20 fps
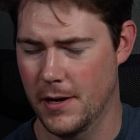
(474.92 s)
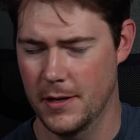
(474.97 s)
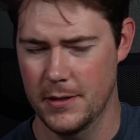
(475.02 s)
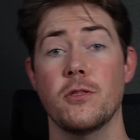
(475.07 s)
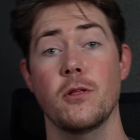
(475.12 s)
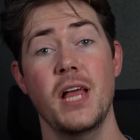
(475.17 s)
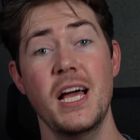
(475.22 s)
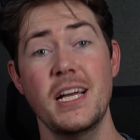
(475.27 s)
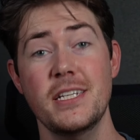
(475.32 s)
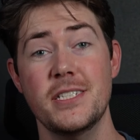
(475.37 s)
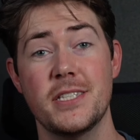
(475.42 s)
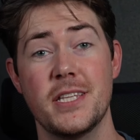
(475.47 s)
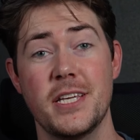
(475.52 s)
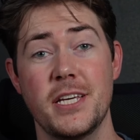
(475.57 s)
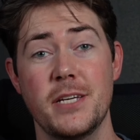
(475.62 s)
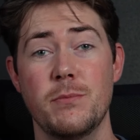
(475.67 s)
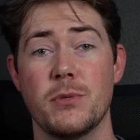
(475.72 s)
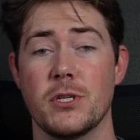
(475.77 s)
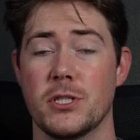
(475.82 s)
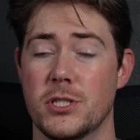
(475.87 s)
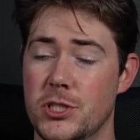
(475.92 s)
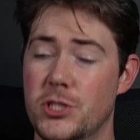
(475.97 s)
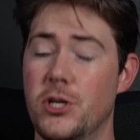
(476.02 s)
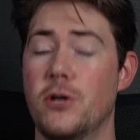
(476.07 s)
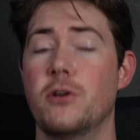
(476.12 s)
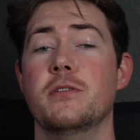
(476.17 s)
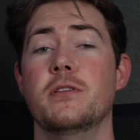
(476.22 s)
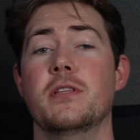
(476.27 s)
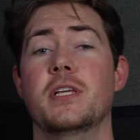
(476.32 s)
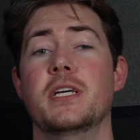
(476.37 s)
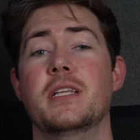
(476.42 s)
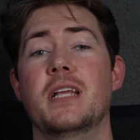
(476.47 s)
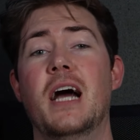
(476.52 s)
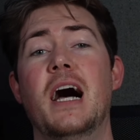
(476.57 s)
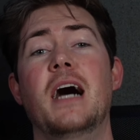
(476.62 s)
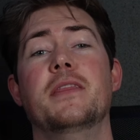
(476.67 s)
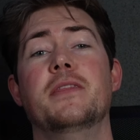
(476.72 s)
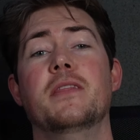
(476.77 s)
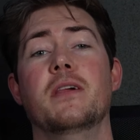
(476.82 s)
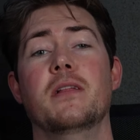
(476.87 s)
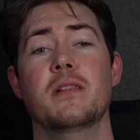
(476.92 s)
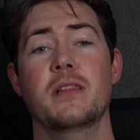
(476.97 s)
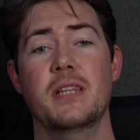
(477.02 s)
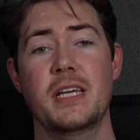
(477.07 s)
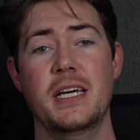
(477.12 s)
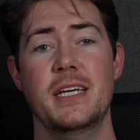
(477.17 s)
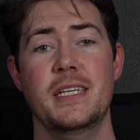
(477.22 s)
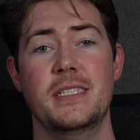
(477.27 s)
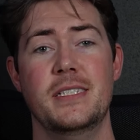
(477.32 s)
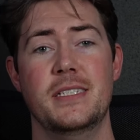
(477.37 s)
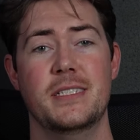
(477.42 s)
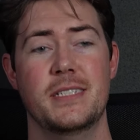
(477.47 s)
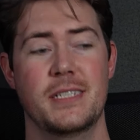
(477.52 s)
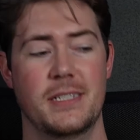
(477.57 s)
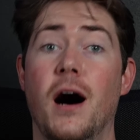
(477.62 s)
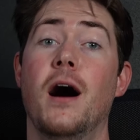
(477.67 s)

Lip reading: The last thing, but certainly not the least,